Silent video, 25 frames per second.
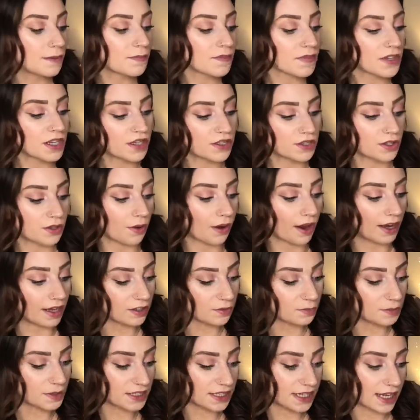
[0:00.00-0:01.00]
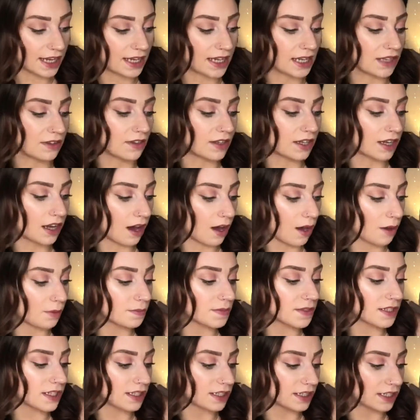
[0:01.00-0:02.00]
So I have been taking the Calms
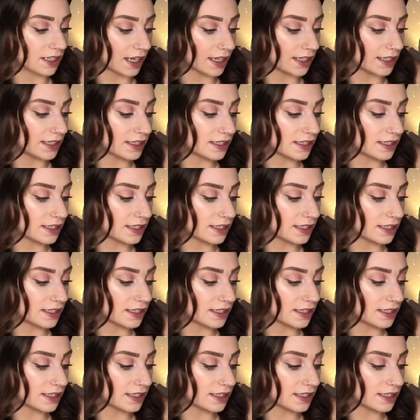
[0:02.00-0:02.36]
Night